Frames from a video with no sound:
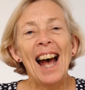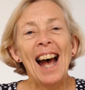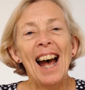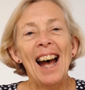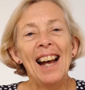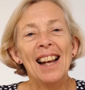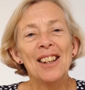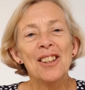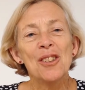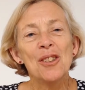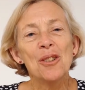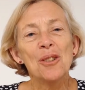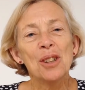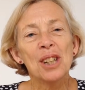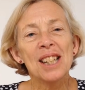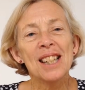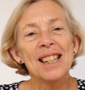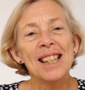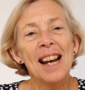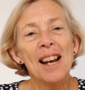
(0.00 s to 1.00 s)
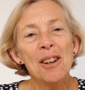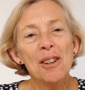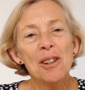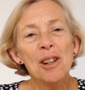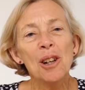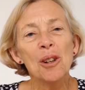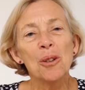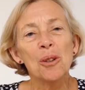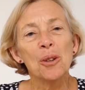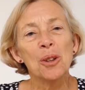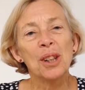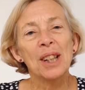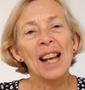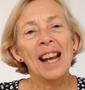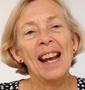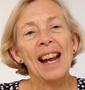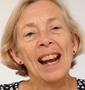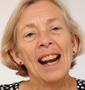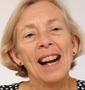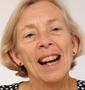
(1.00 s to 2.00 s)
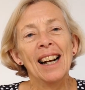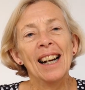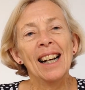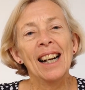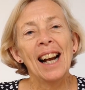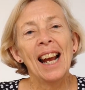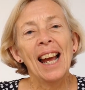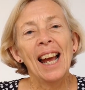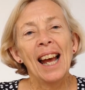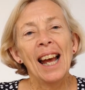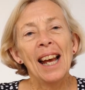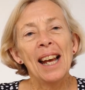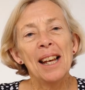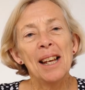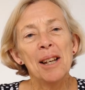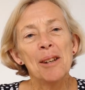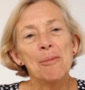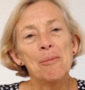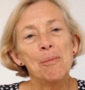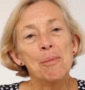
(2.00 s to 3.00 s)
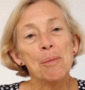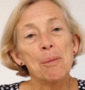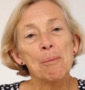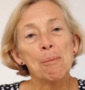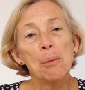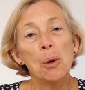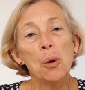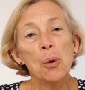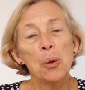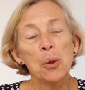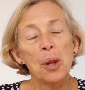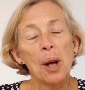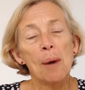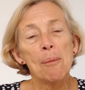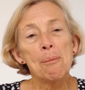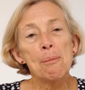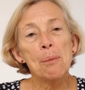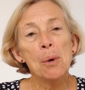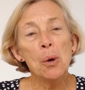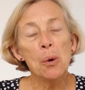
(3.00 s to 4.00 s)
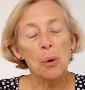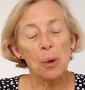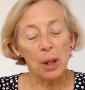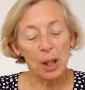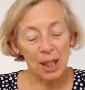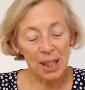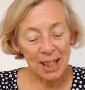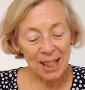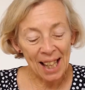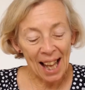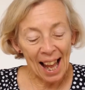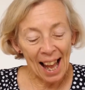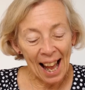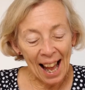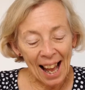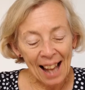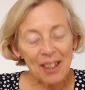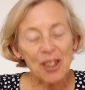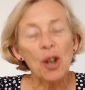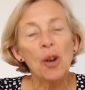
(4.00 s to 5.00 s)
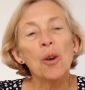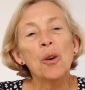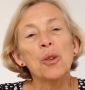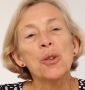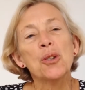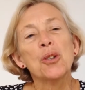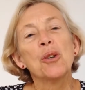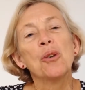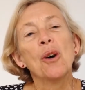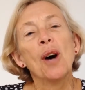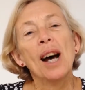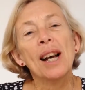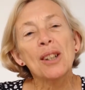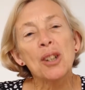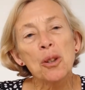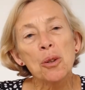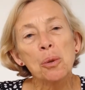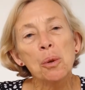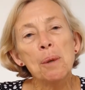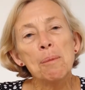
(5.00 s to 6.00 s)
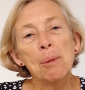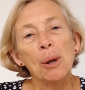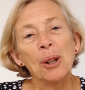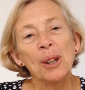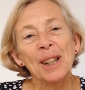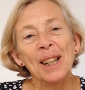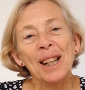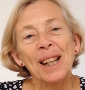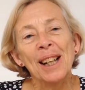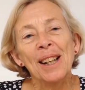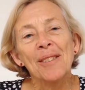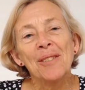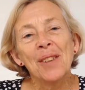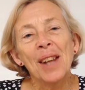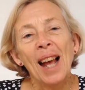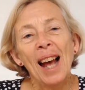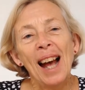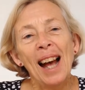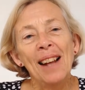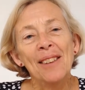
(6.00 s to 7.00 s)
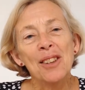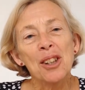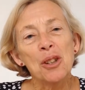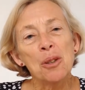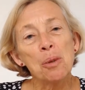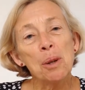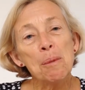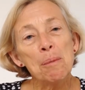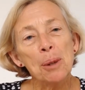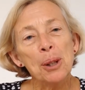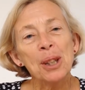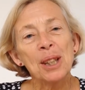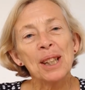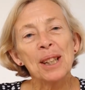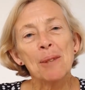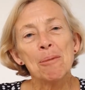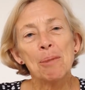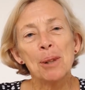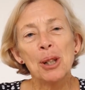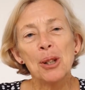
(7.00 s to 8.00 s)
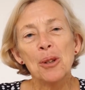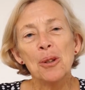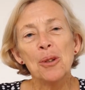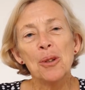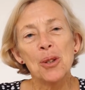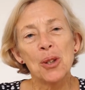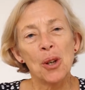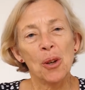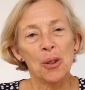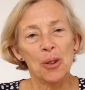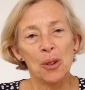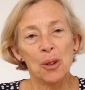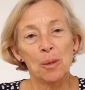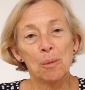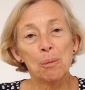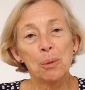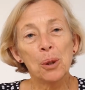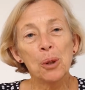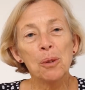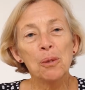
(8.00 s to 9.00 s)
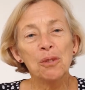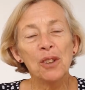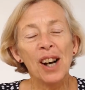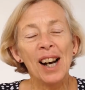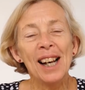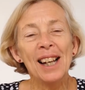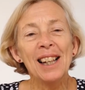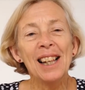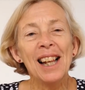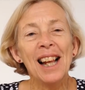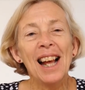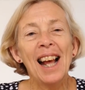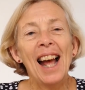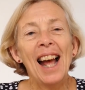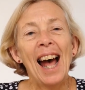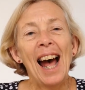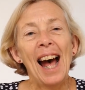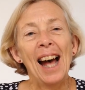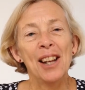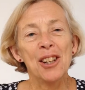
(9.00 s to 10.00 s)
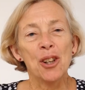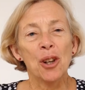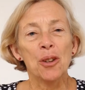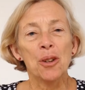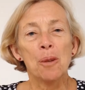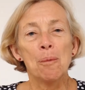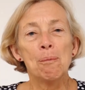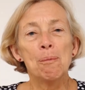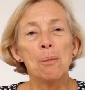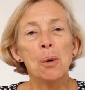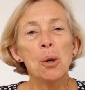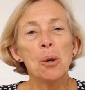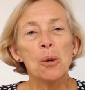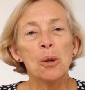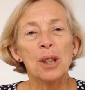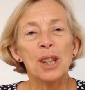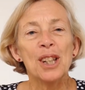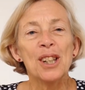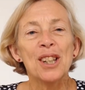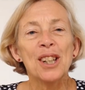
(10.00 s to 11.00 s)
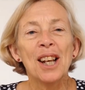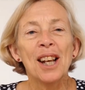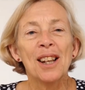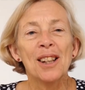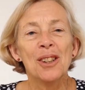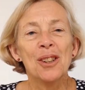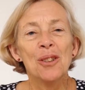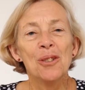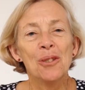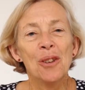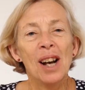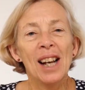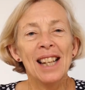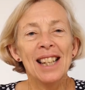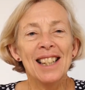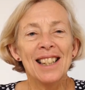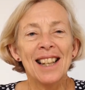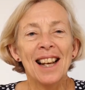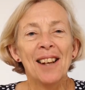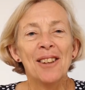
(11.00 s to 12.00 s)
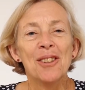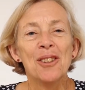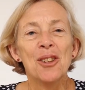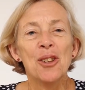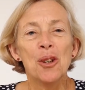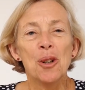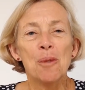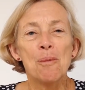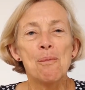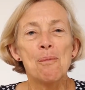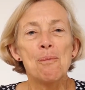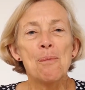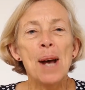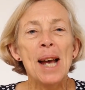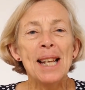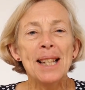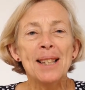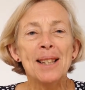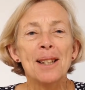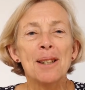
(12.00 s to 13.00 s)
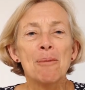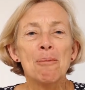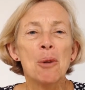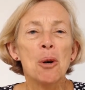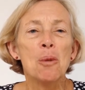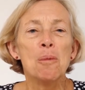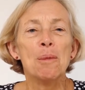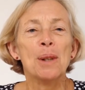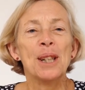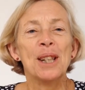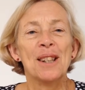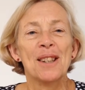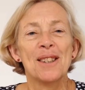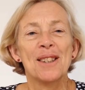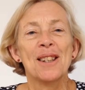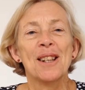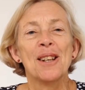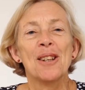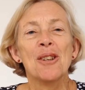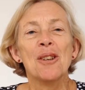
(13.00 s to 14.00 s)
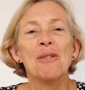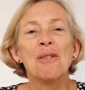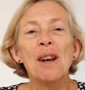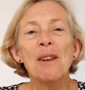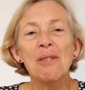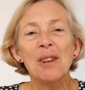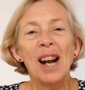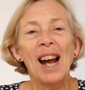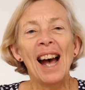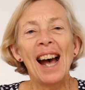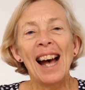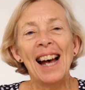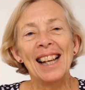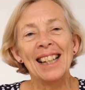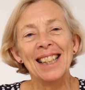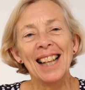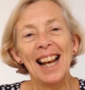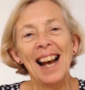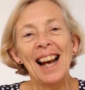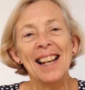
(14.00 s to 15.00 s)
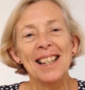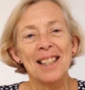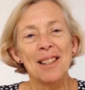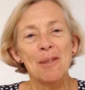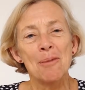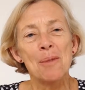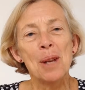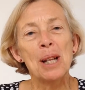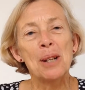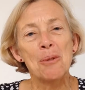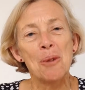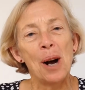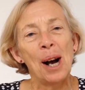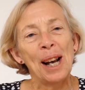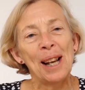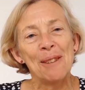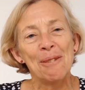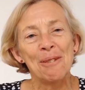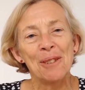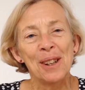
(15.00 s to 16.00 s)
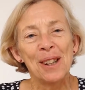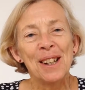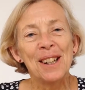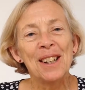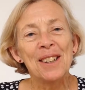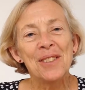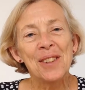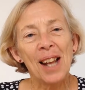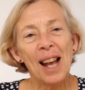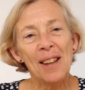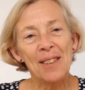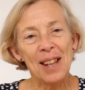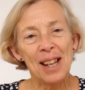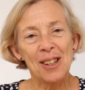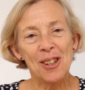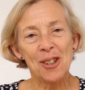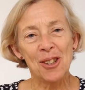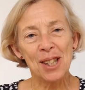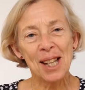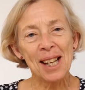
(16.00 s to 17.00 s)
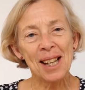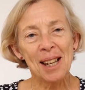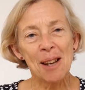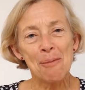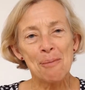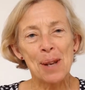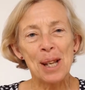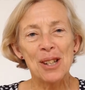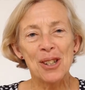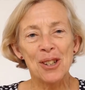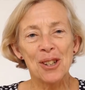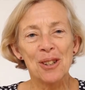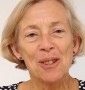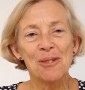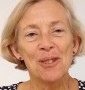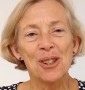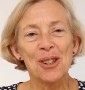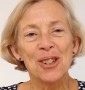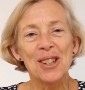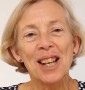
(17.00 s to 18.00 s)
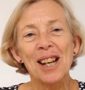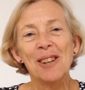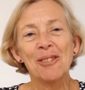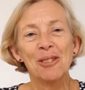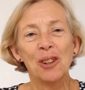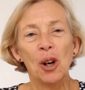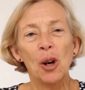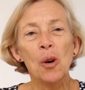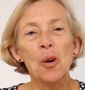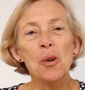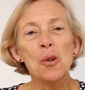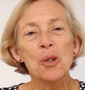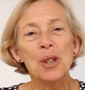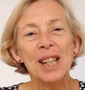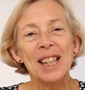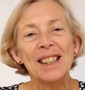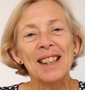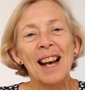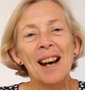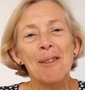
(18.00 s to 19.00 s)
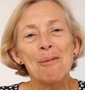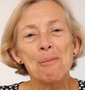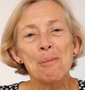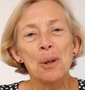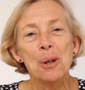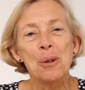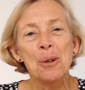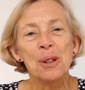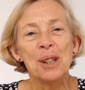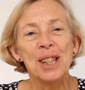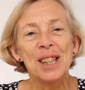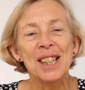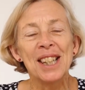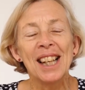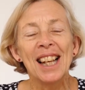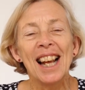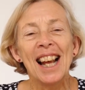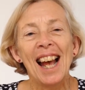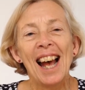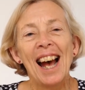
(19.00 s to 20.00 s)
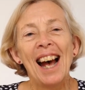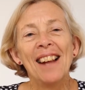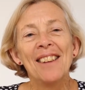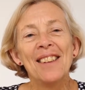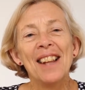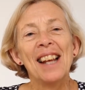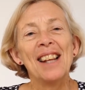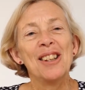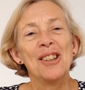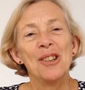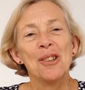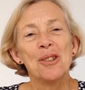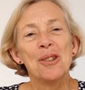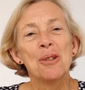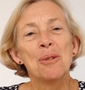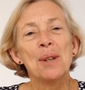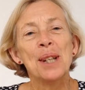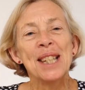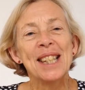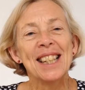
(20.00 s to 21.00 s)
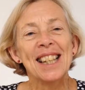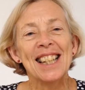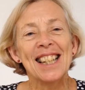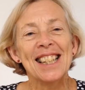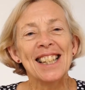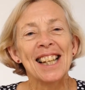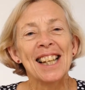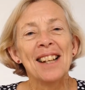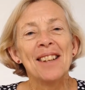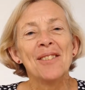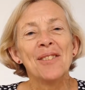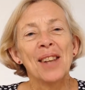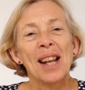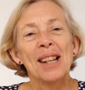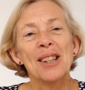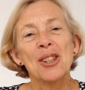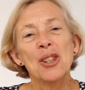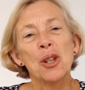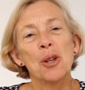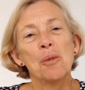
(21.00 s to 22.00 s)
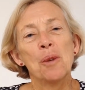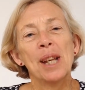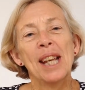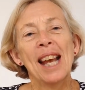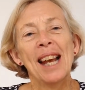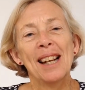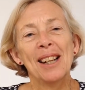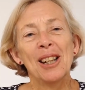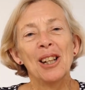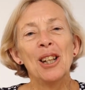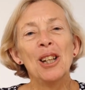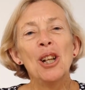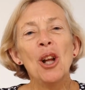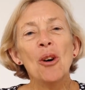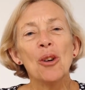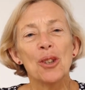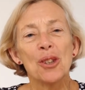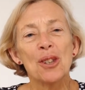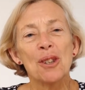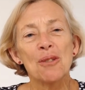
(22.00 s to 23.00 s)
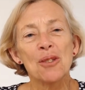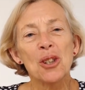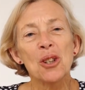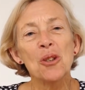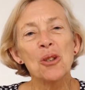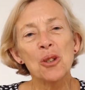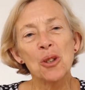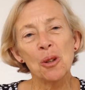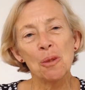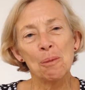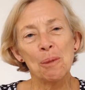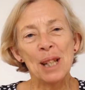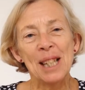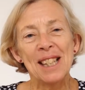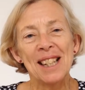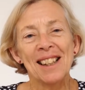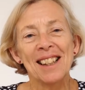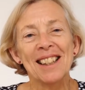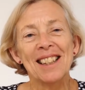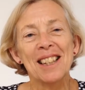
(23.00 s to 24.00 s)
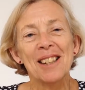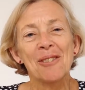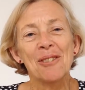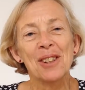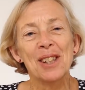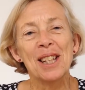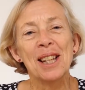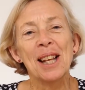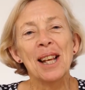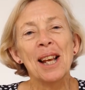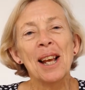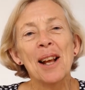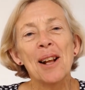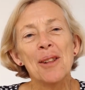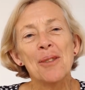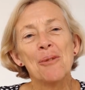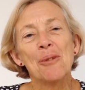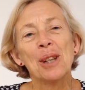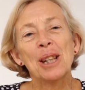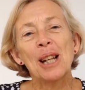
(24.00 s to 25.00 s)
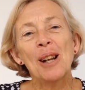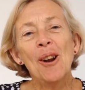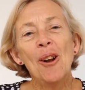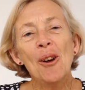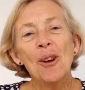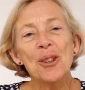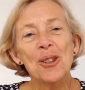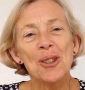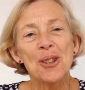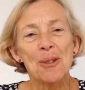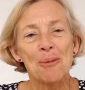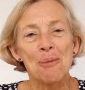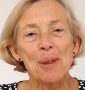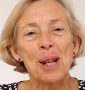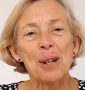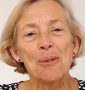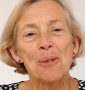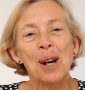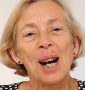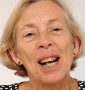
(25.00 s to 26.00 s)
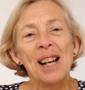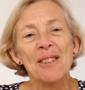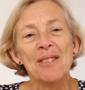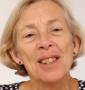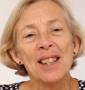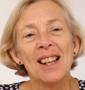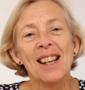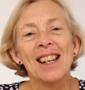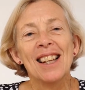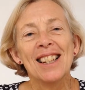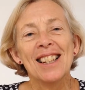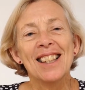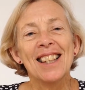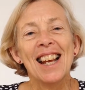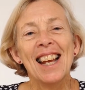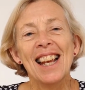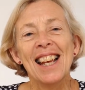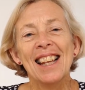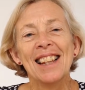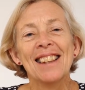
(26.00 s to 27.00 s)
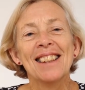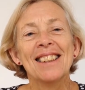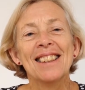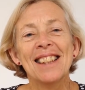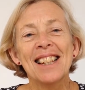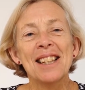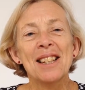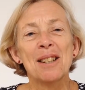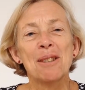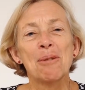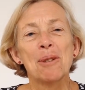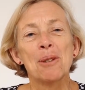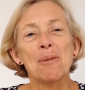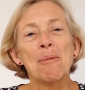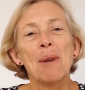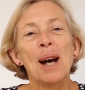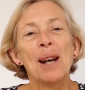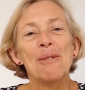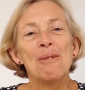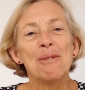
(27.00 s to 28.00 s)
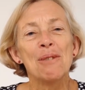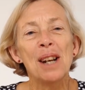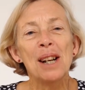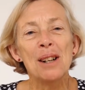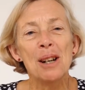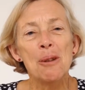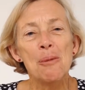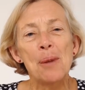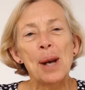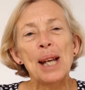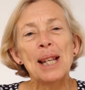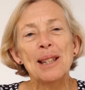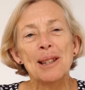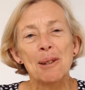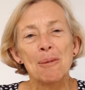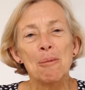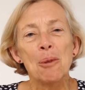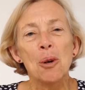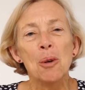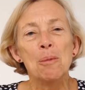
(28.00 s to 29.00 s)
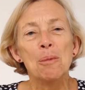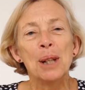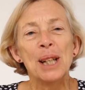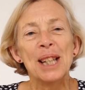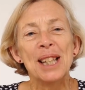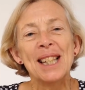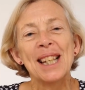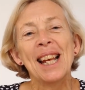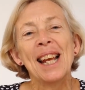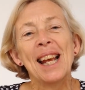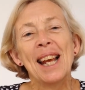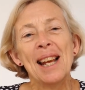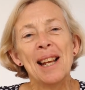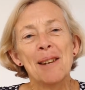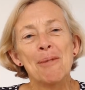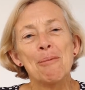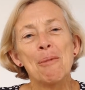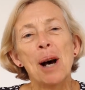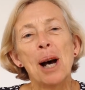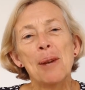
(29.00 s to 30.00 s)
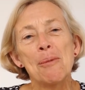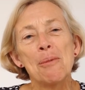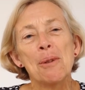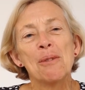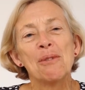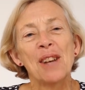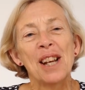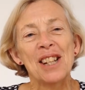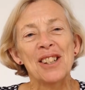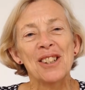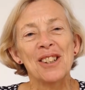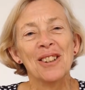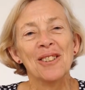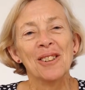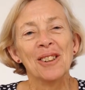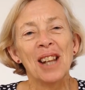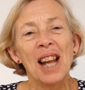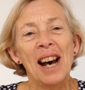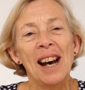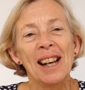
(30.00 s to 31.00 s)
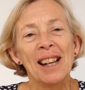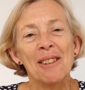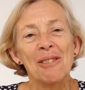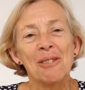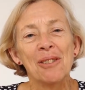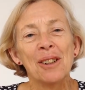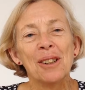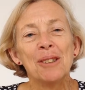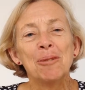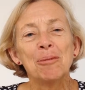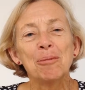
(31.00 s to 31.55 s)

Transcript: and you can download there both a board and also a twibbon. And the twibbon can be used on your profile, and on the board you write down your best moments that you've ever had as a midwife. And then you take a picture of yourself holding that board and then you tweet it. And so we get lots of social media activity with lots of midwives saying, this was my very best moment in my professional life,